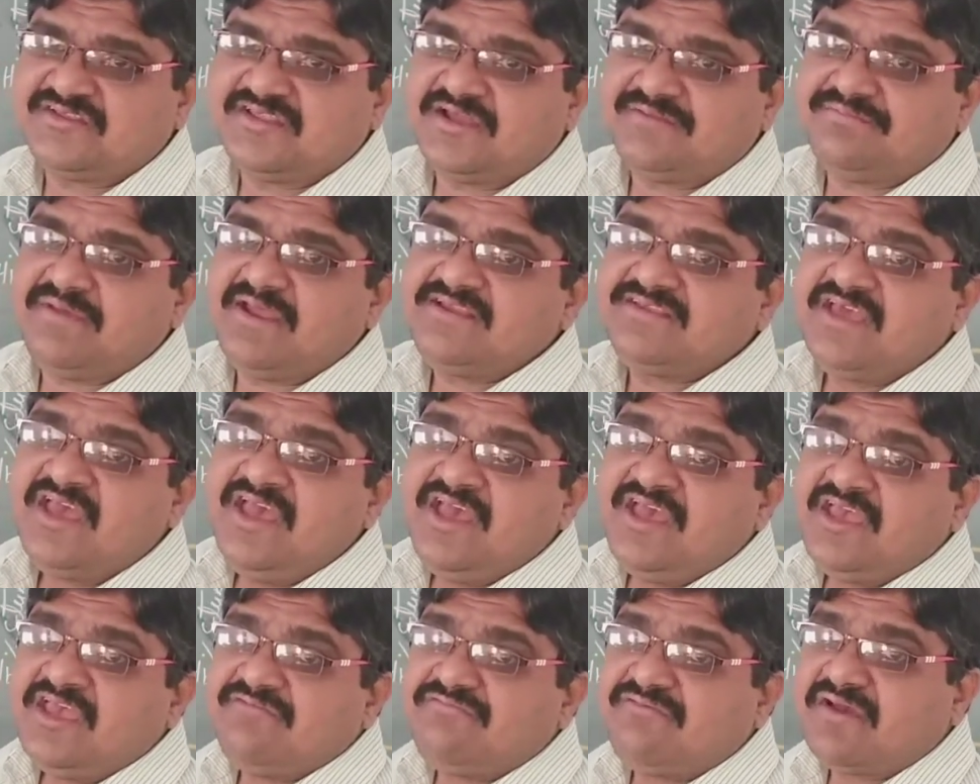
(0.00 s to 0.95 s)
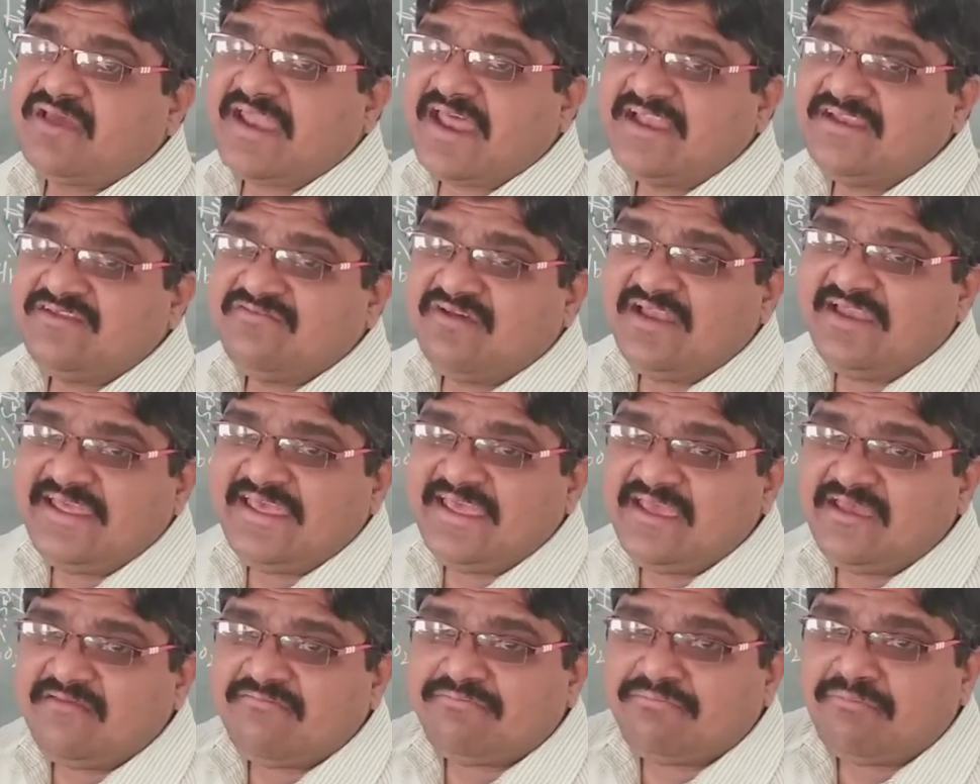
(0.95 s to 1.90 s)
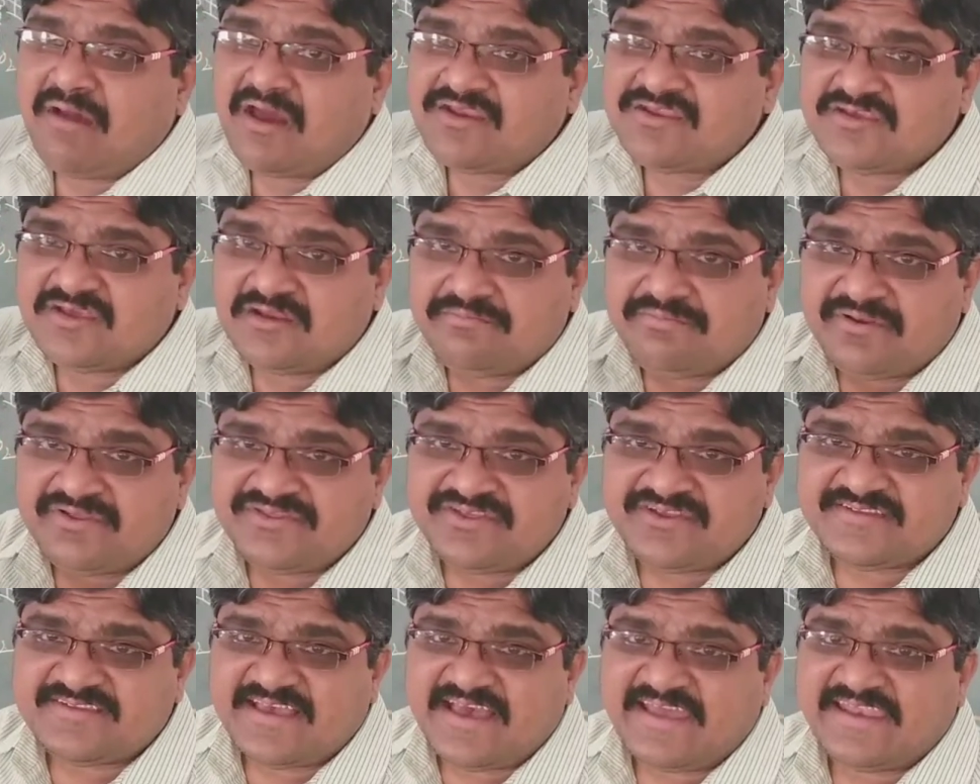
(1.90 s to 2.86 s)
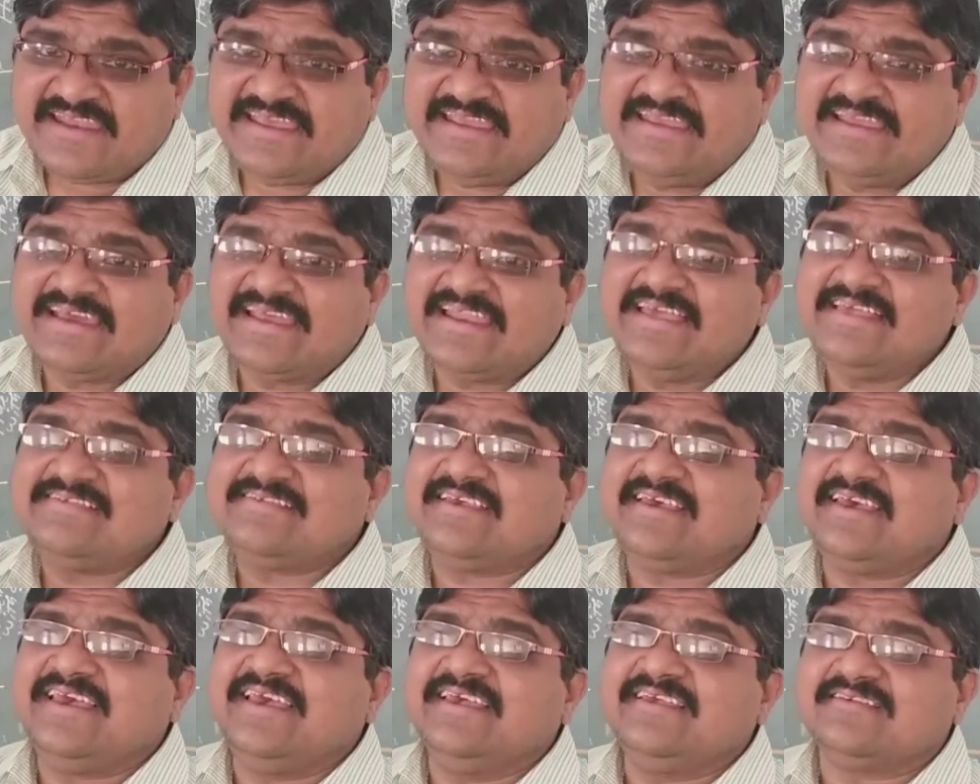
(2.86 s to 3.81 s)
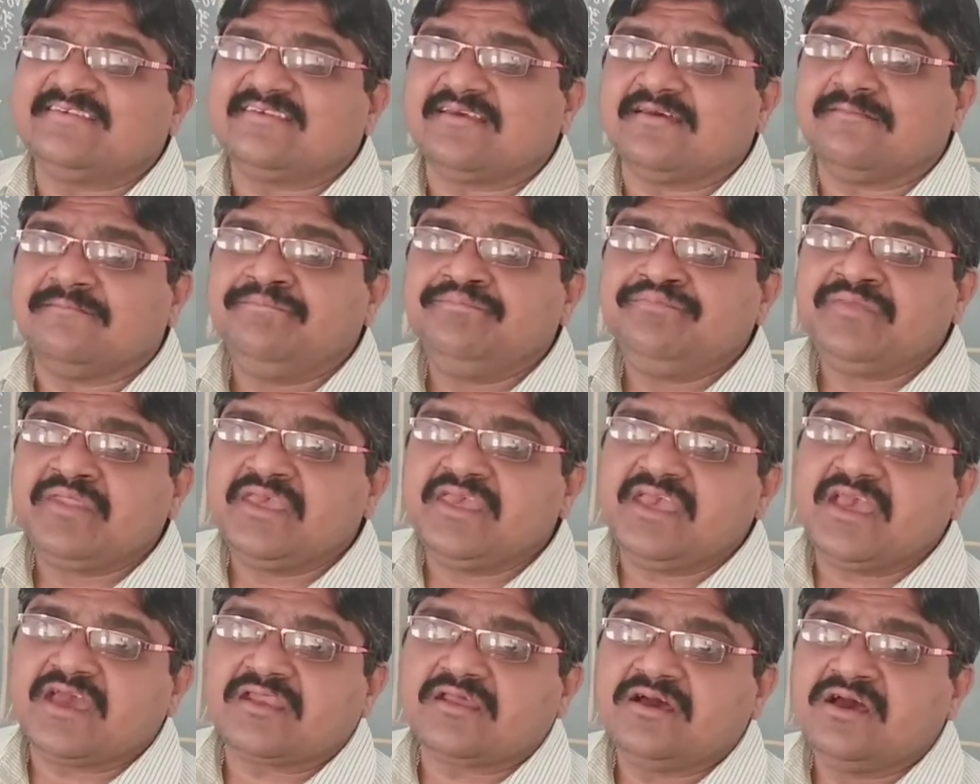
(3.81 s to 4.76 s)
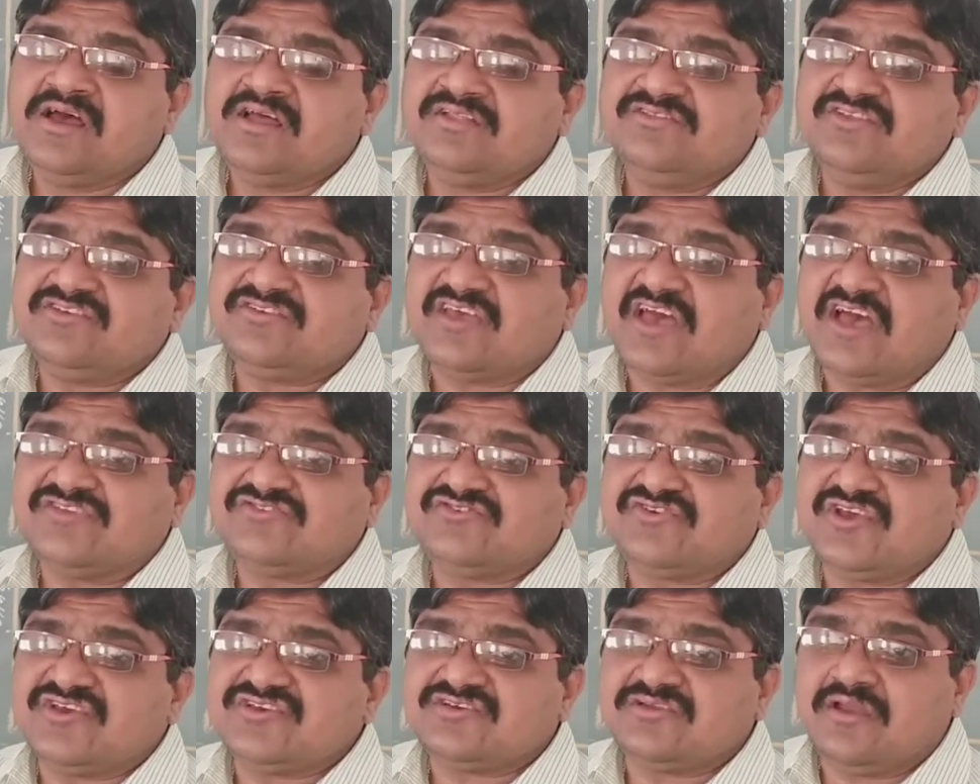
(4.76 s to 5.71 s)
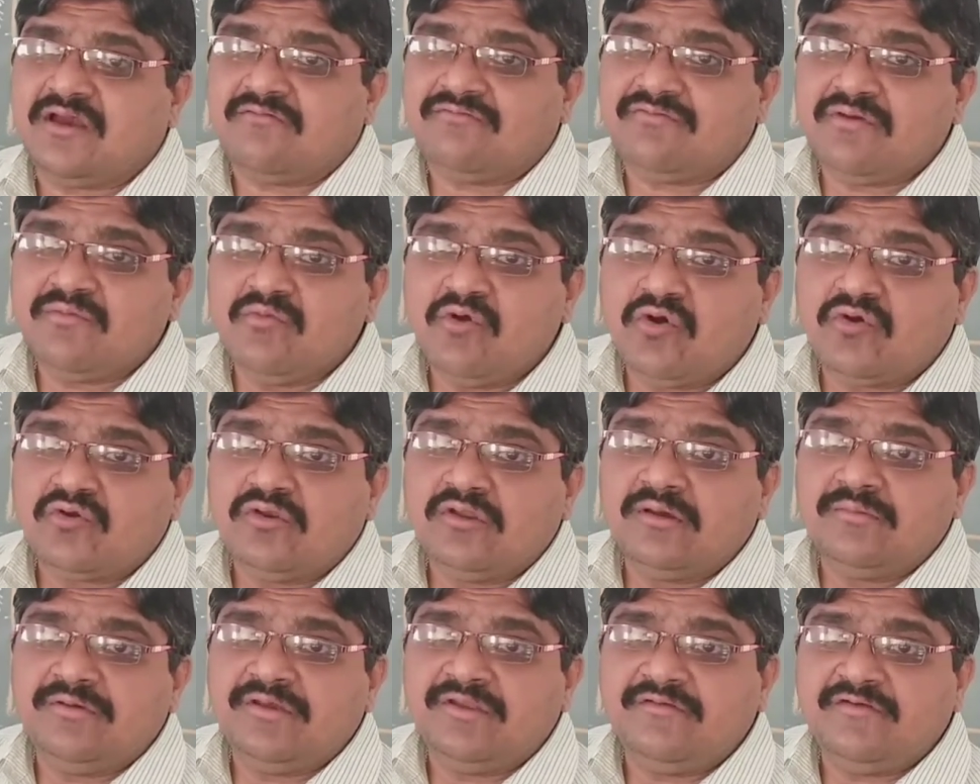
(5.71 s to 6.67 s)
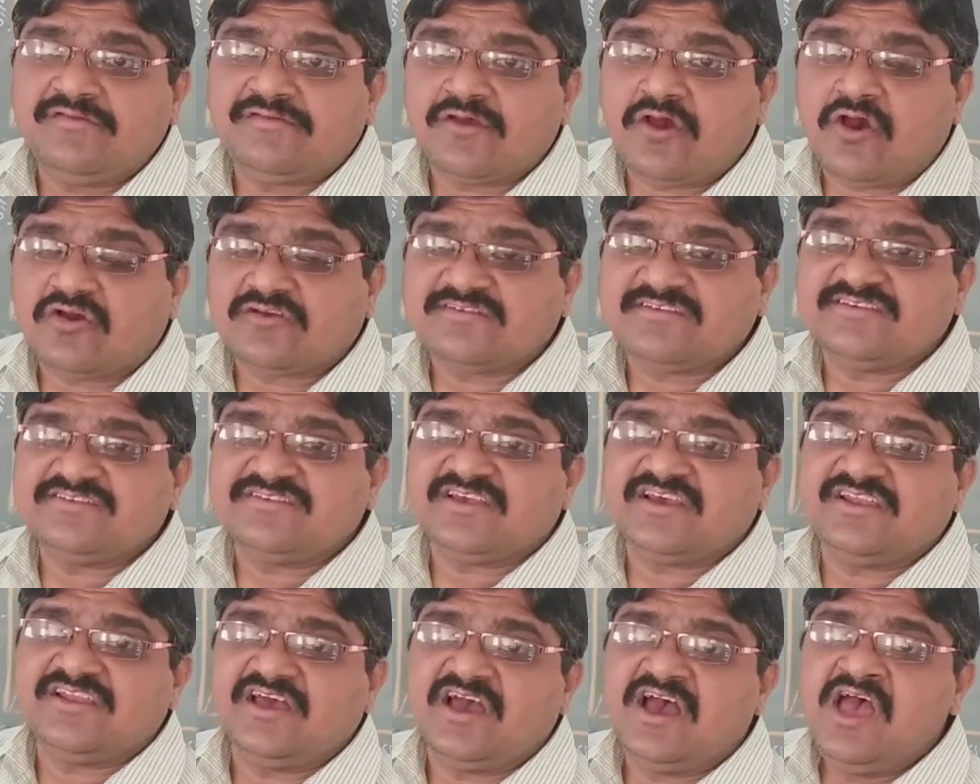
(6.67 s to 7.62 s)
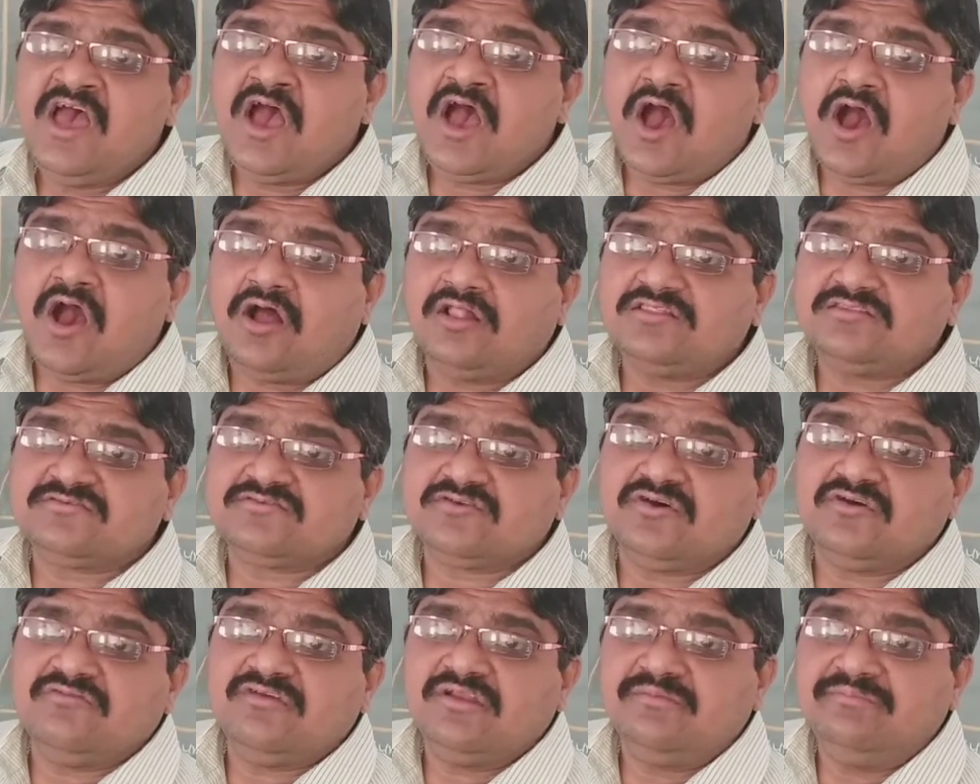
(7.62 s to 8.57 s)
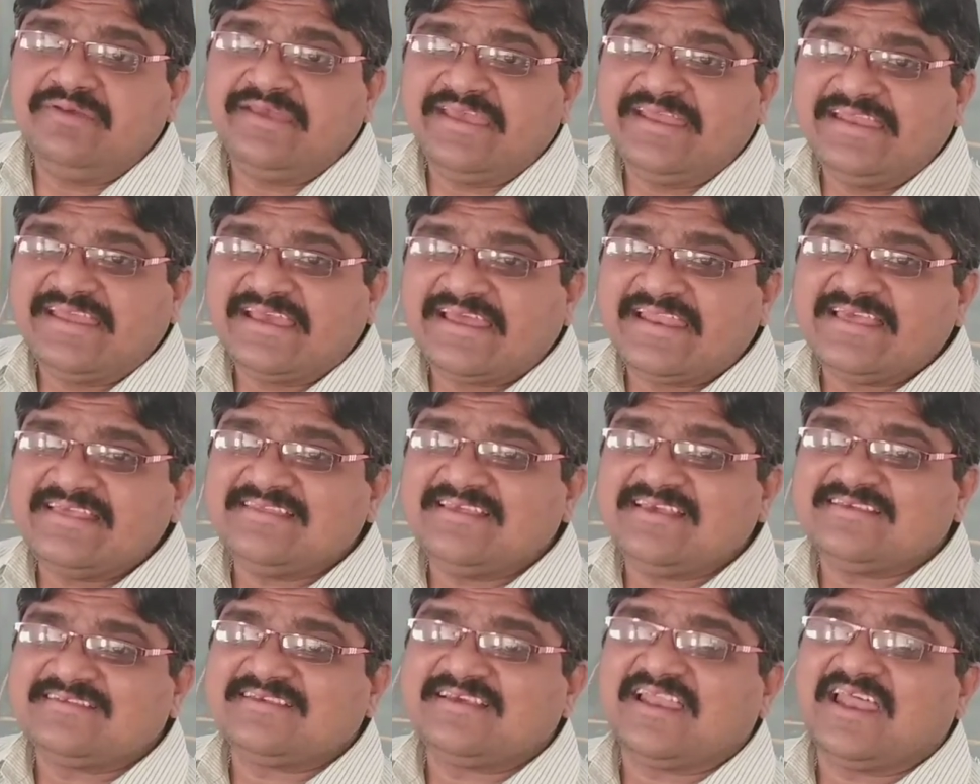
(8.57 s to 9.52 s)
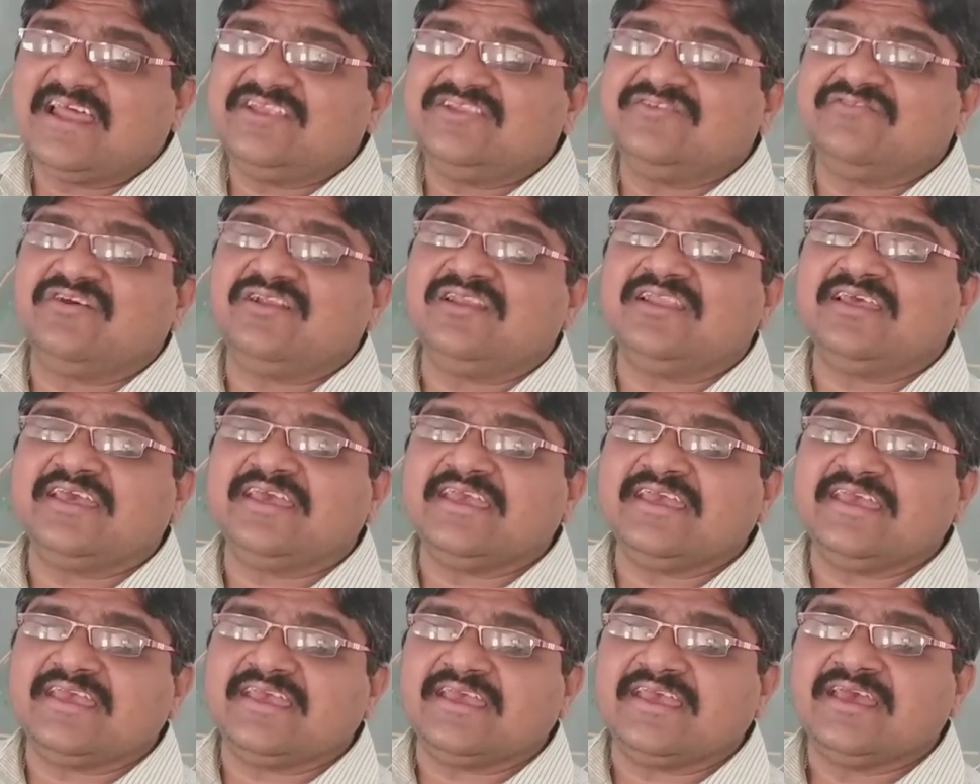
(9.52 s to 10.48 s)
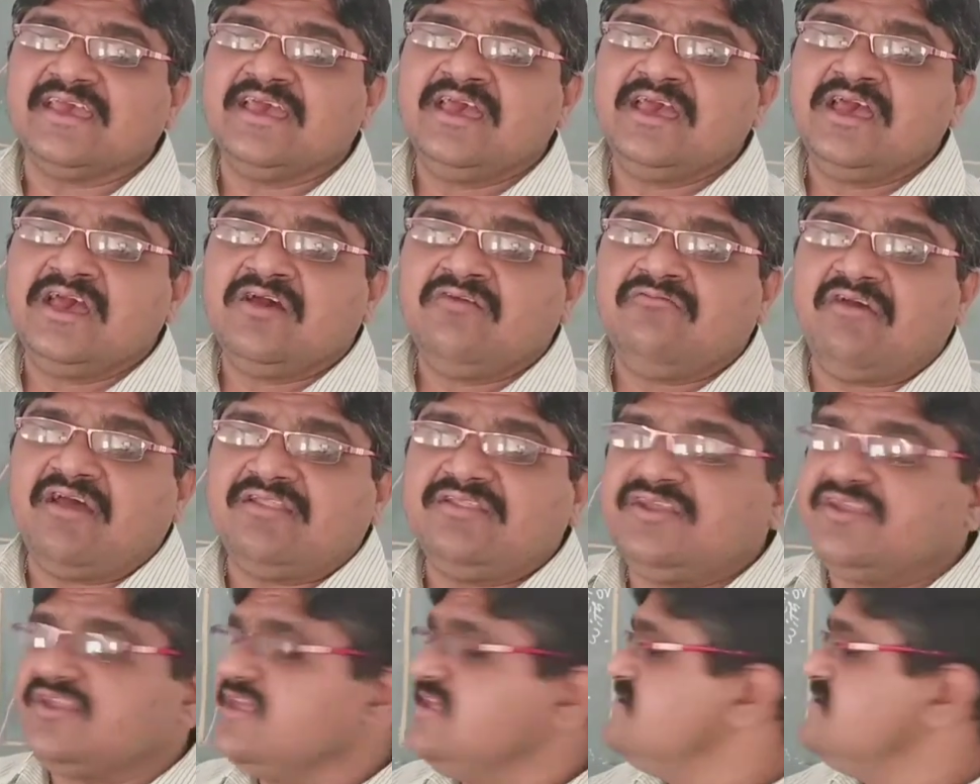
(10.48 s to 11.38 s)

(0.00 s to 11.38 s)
That means if gradually if partial pressures are increases, here the saturation of hemoglobin with oxygen also will be increases gradually. When it is